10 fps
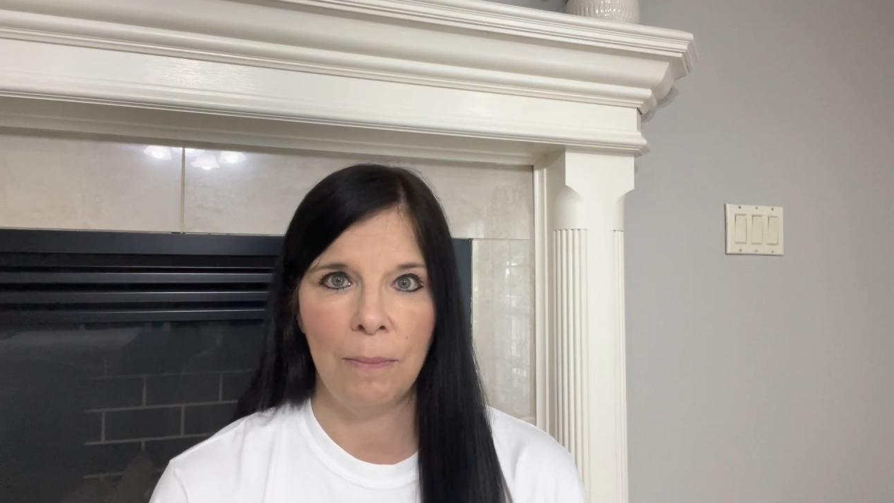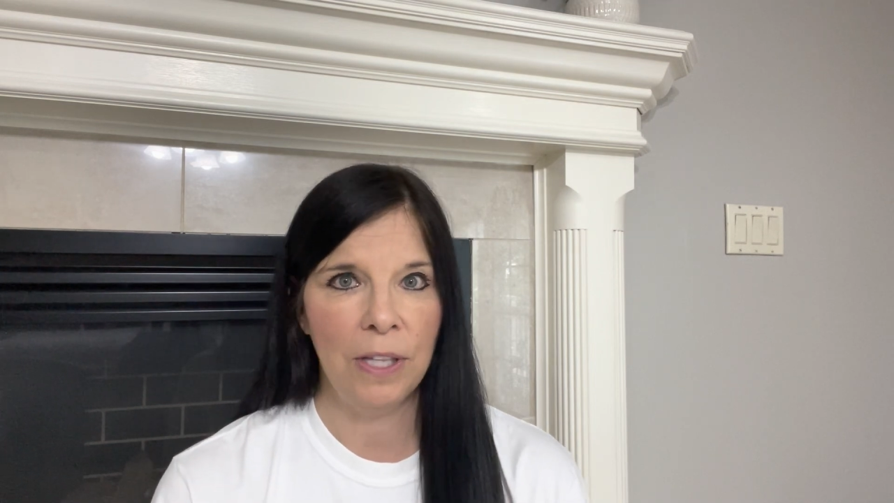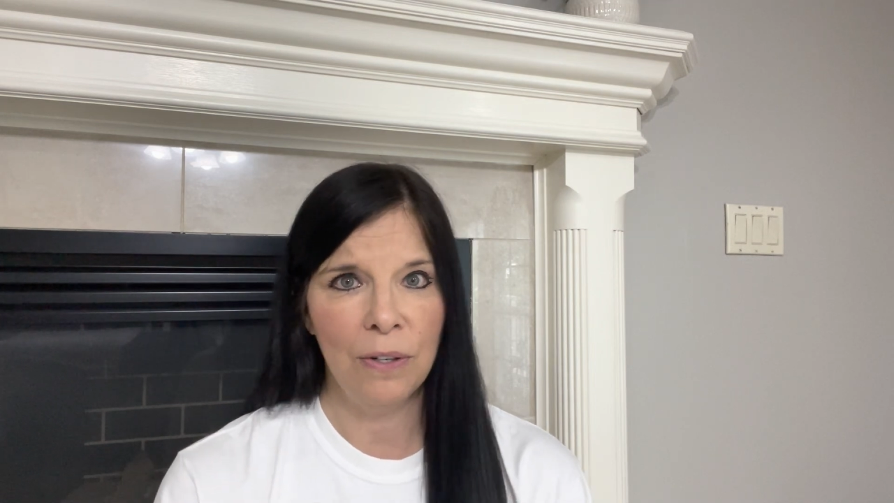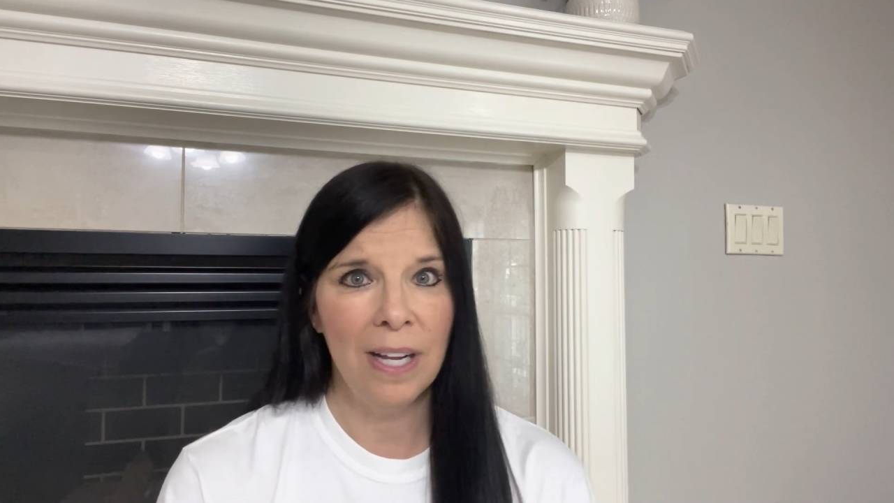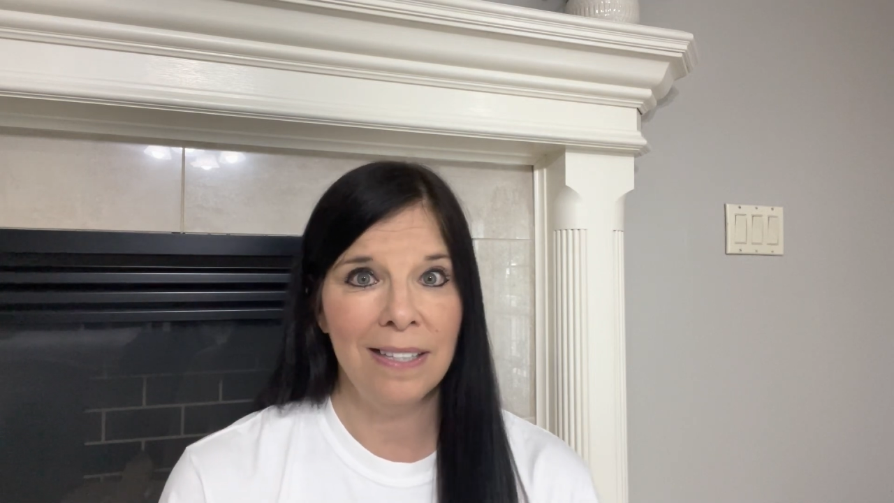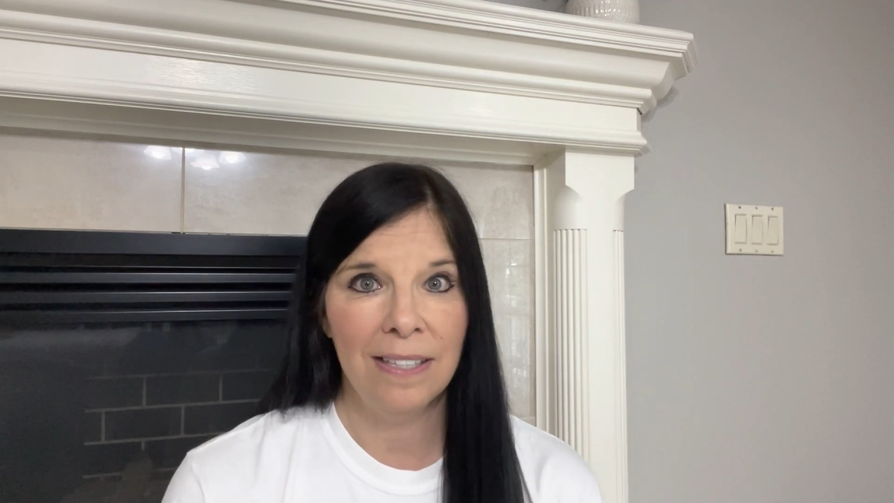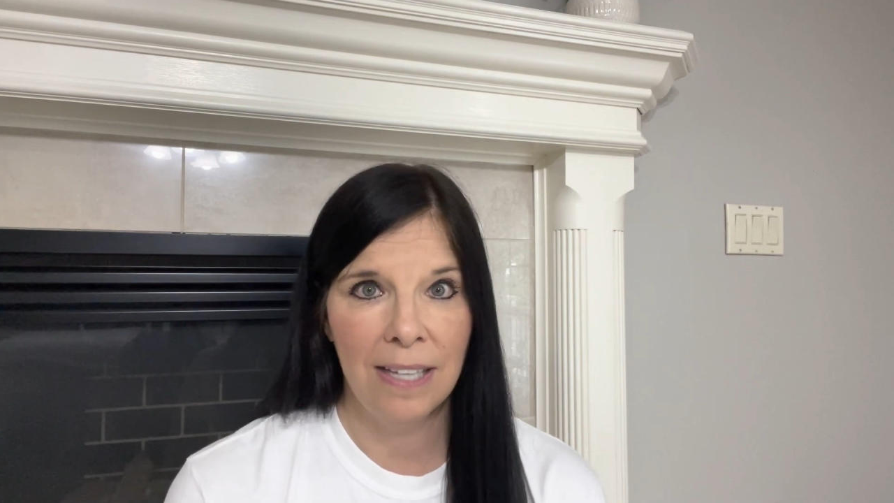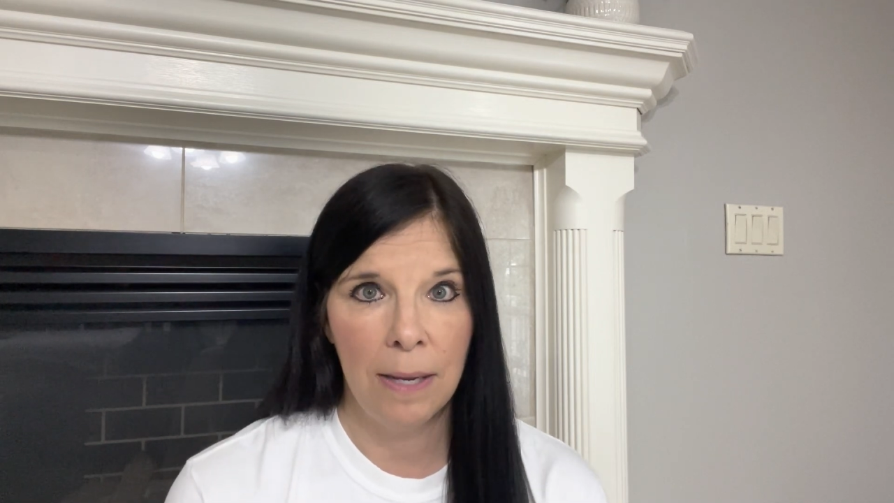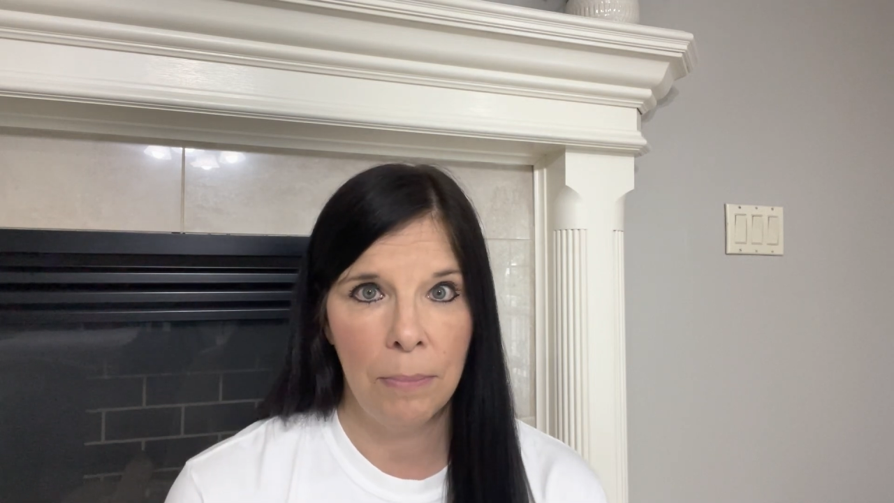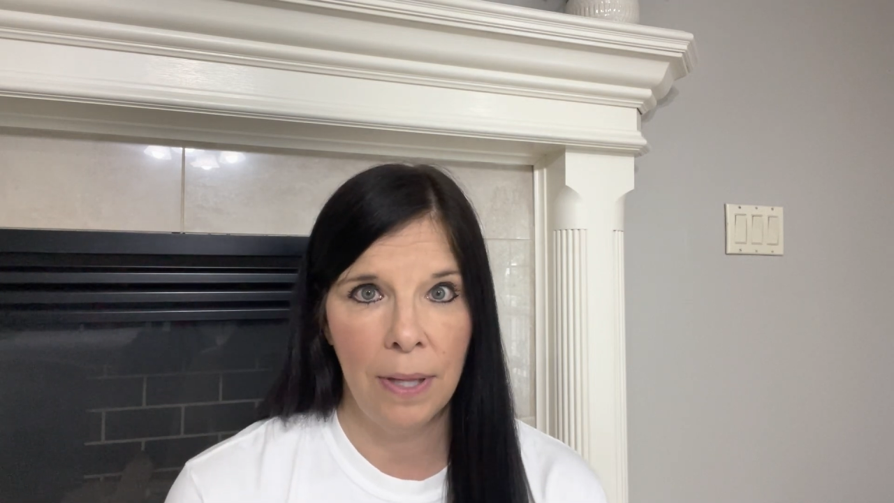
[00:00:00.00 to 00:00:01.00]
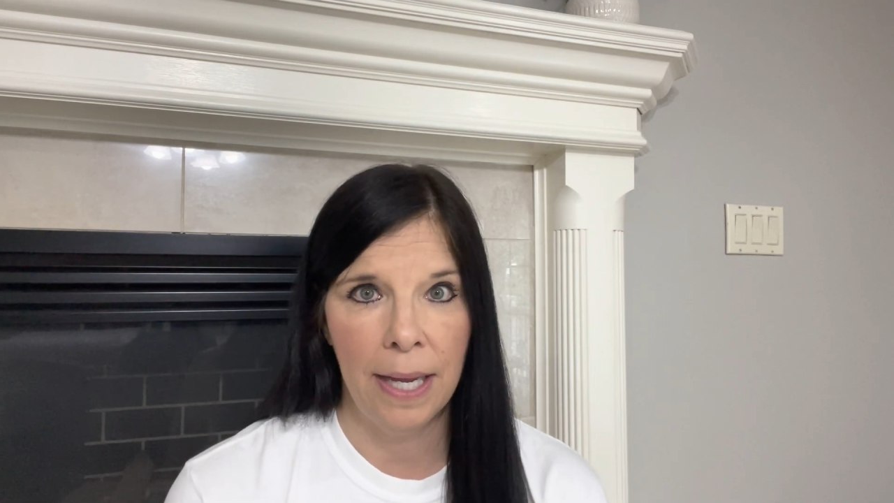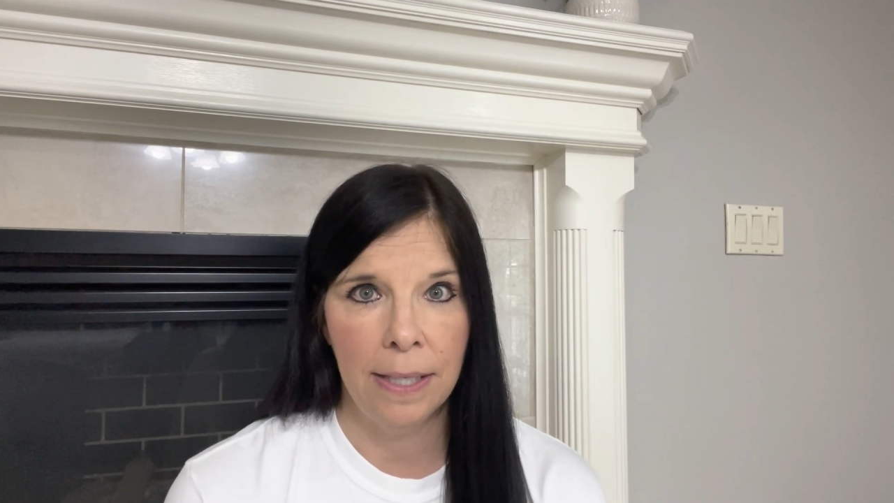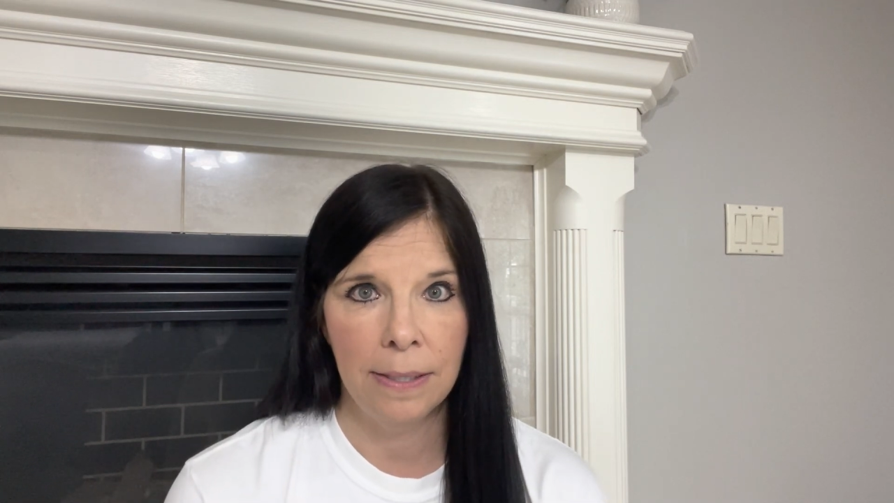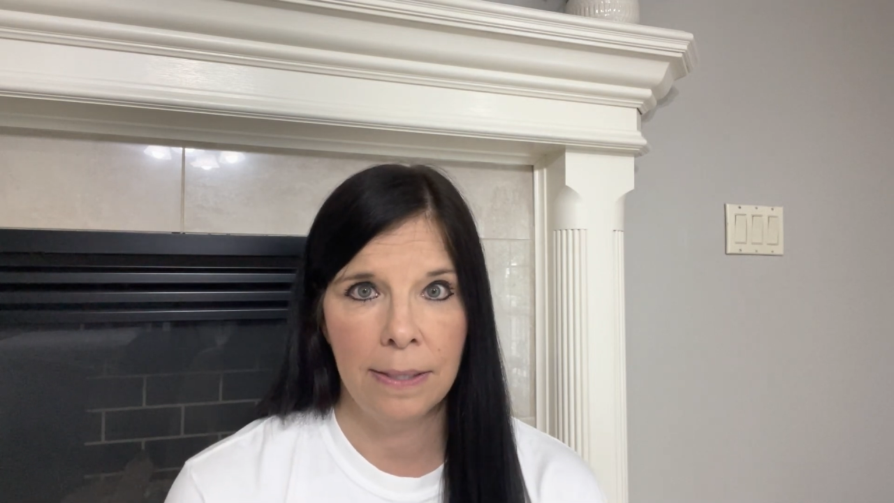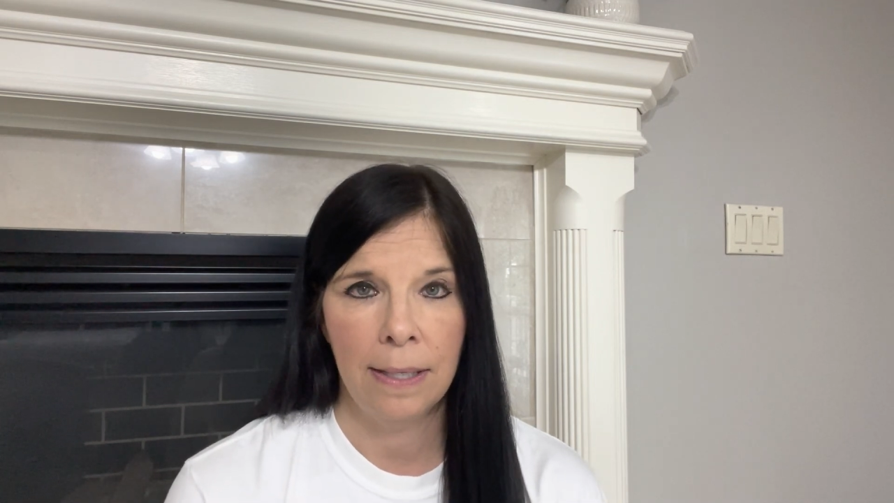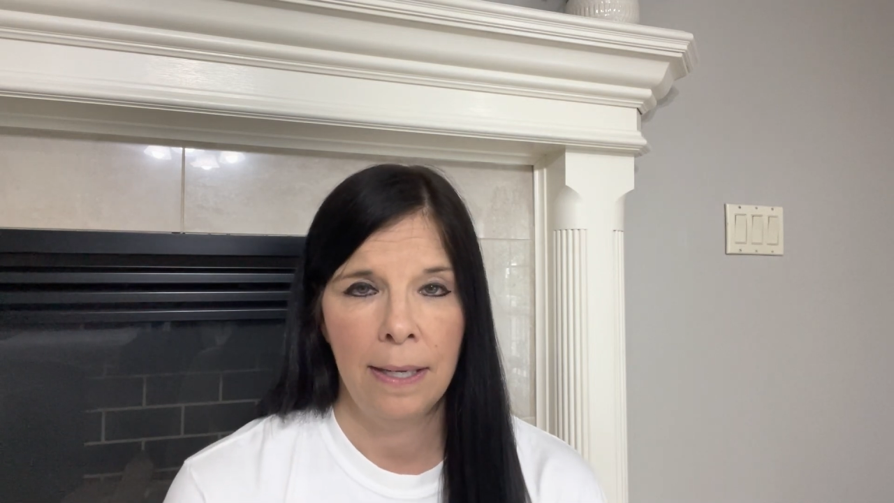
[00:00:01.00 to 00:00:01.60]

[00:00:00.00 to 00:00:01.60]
but they're not the same place.